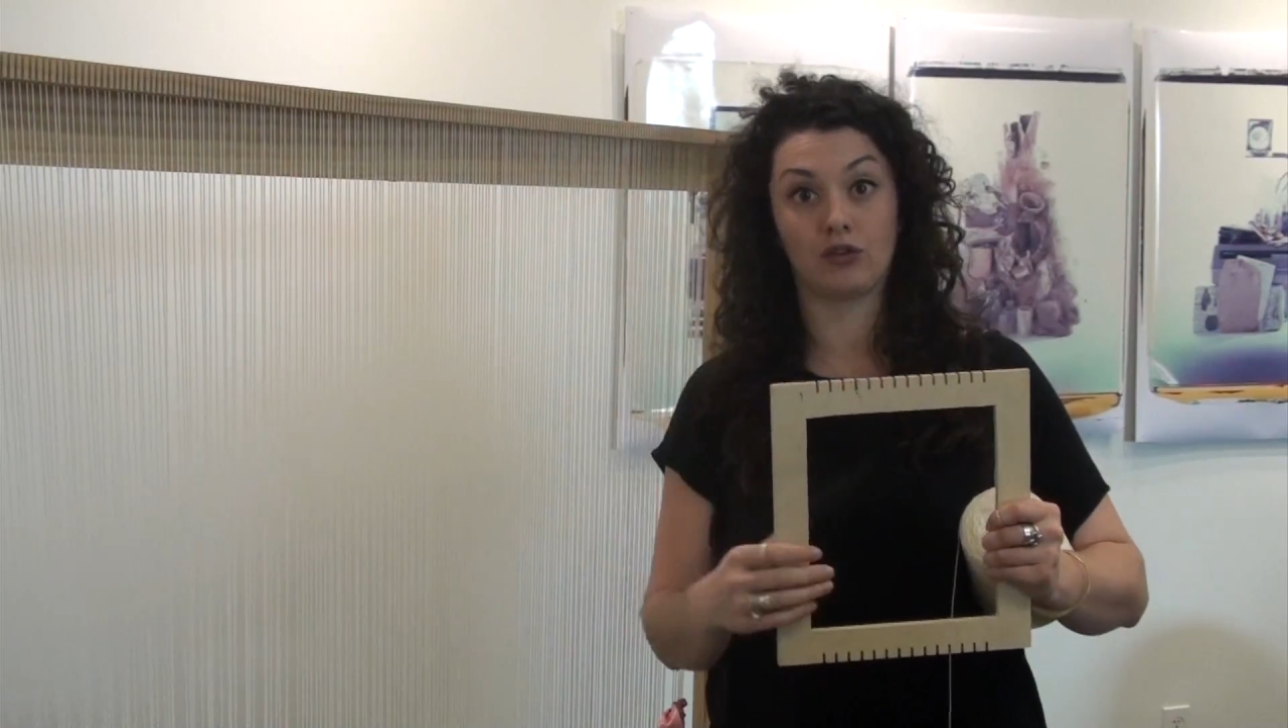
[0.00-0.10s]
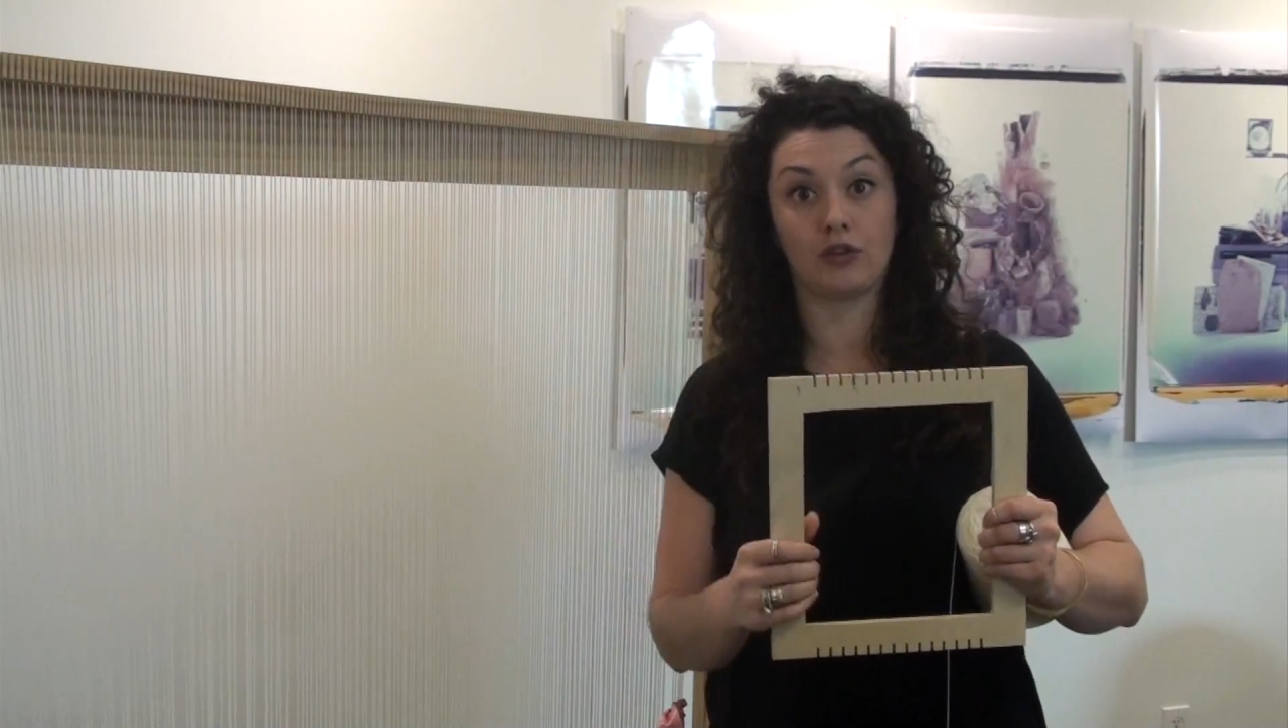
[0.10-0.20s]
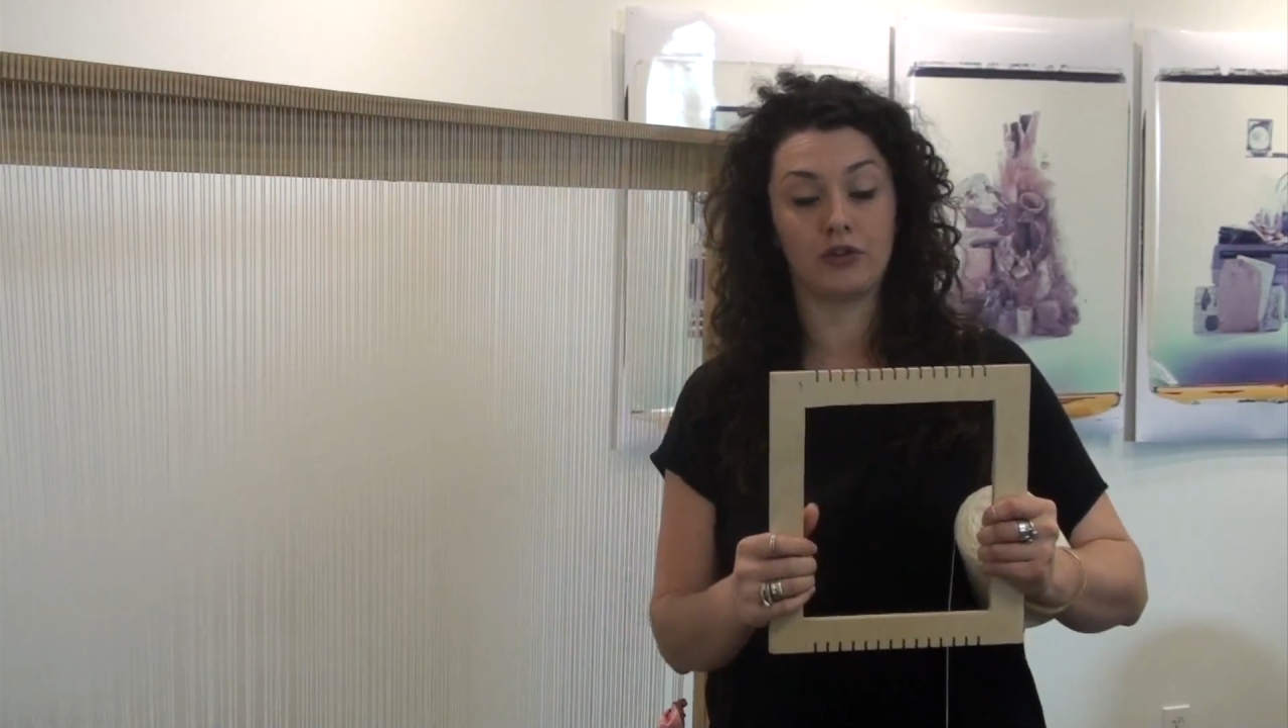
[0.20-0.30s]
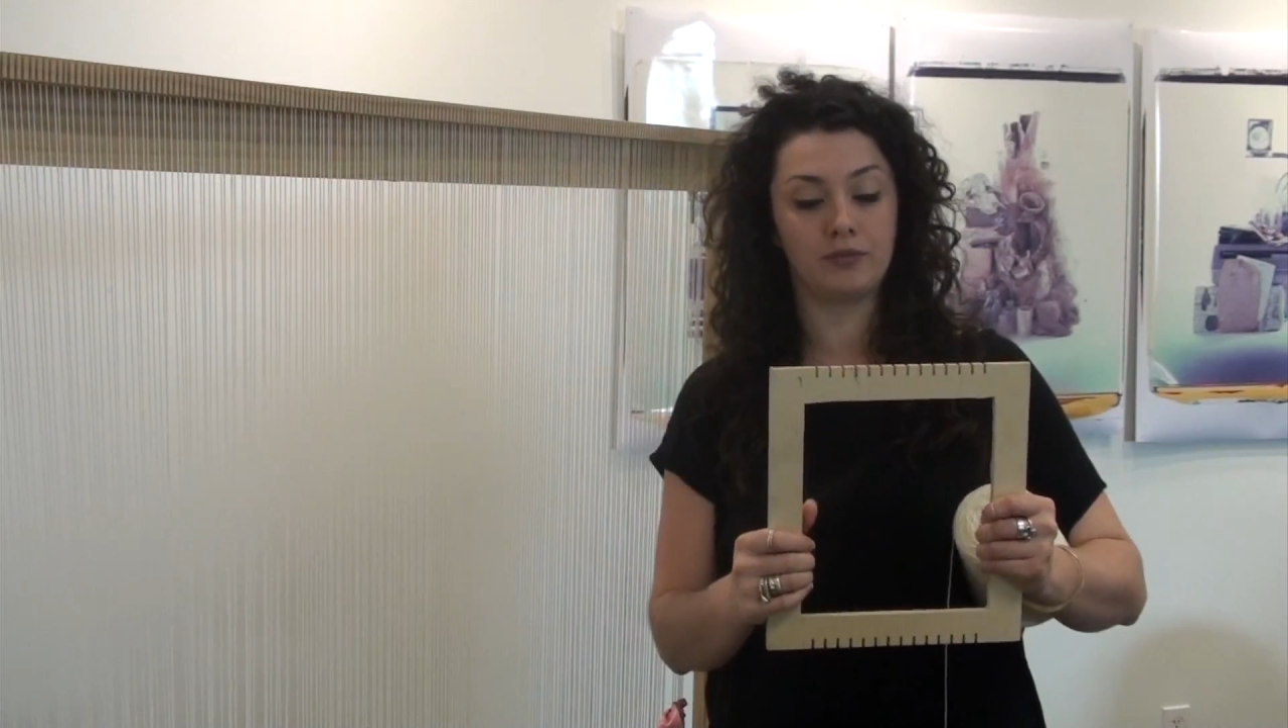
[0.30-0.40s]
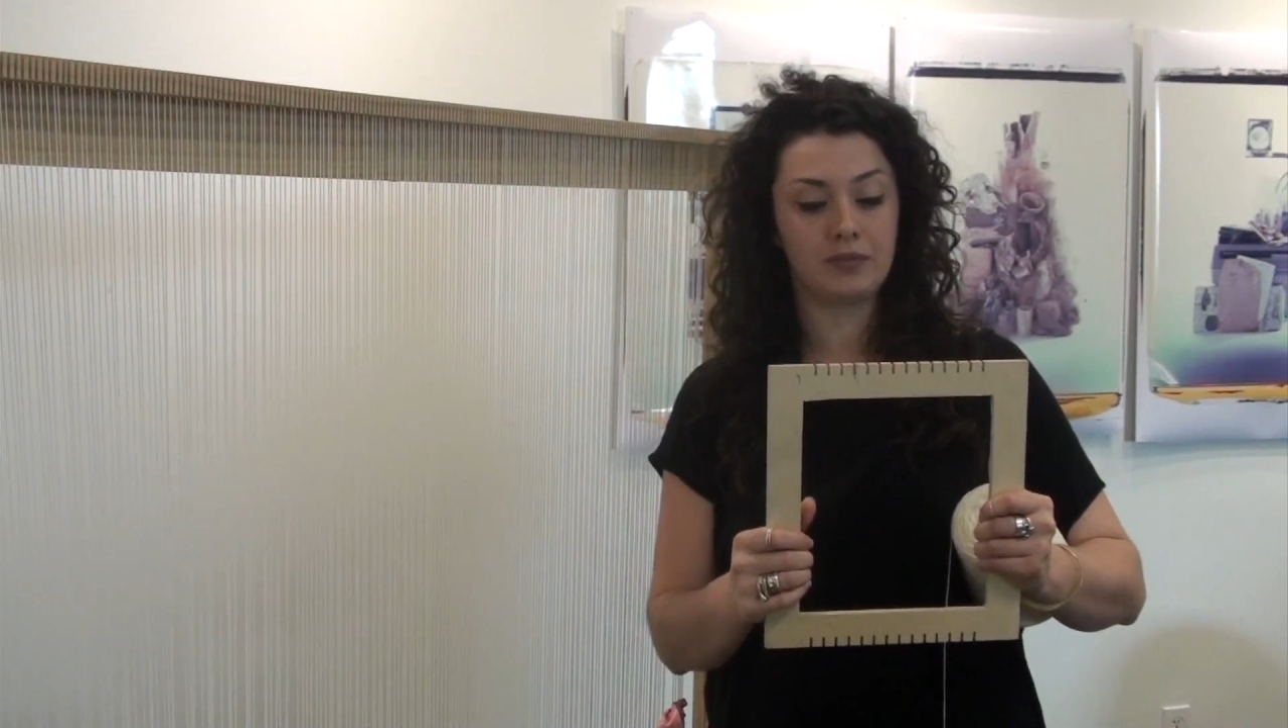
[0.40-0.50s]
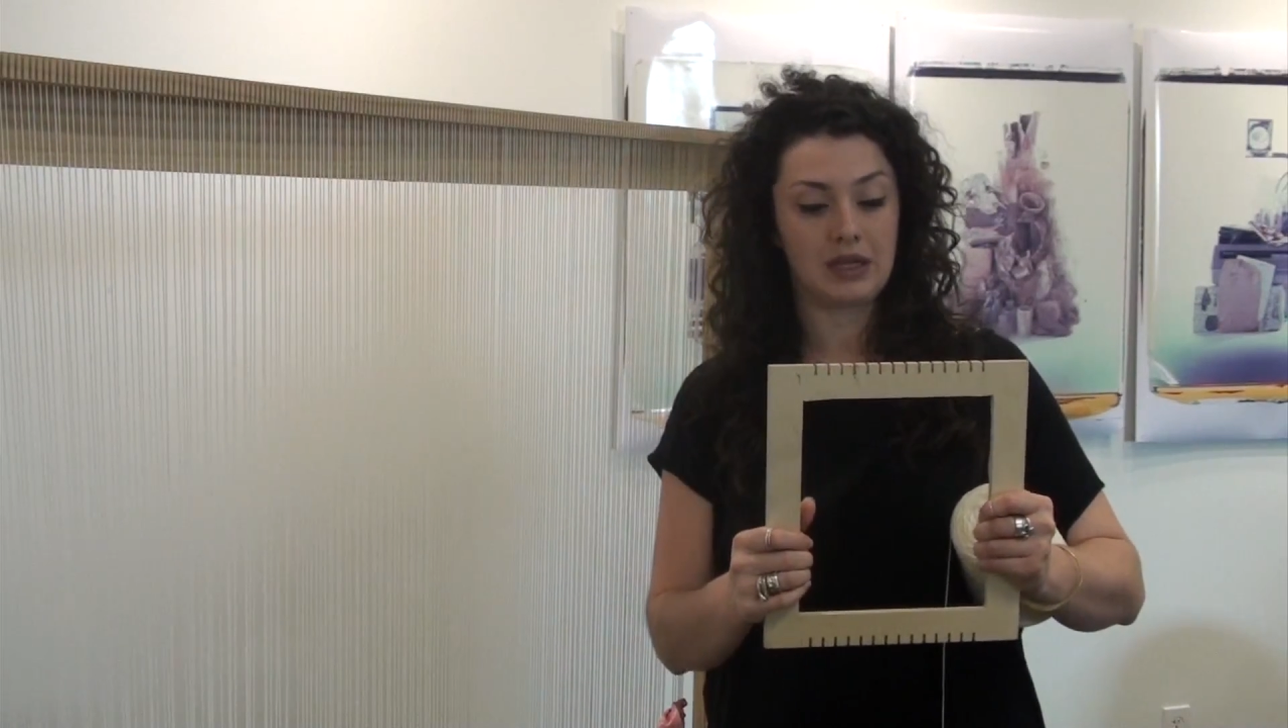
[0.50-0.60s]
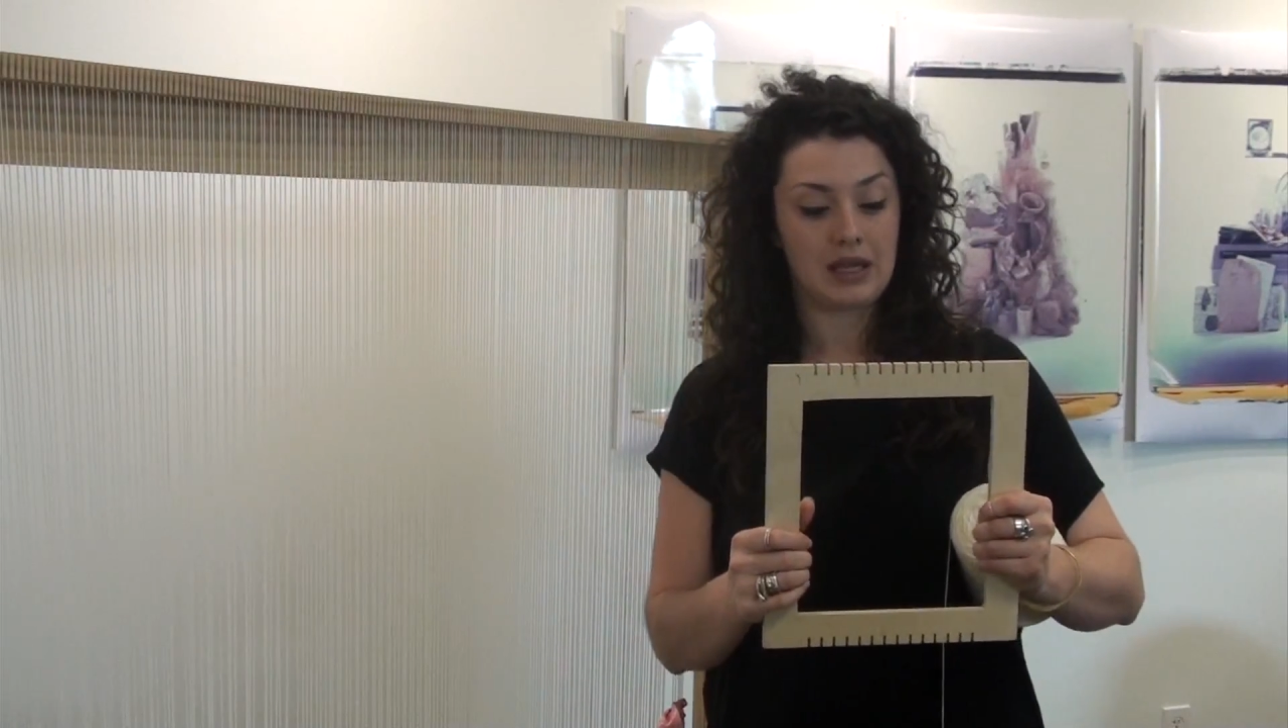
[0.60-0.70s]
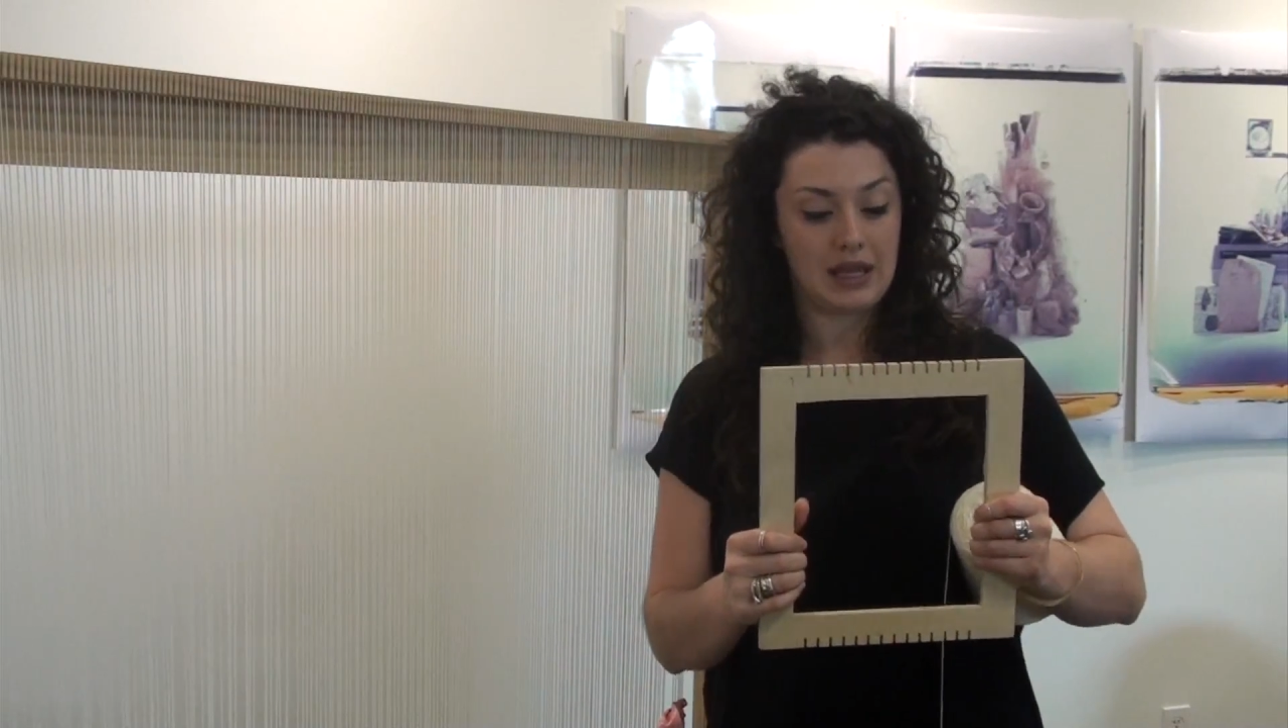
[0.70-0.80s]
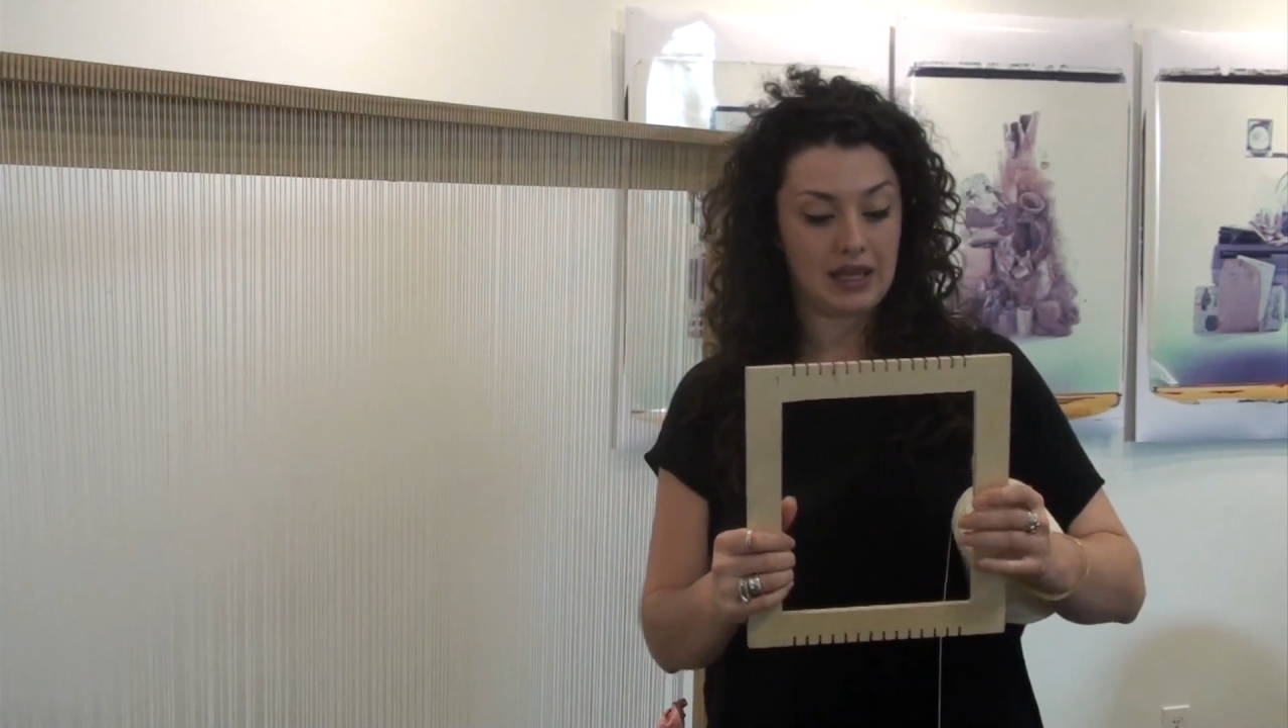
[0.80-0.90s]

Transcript: your loom,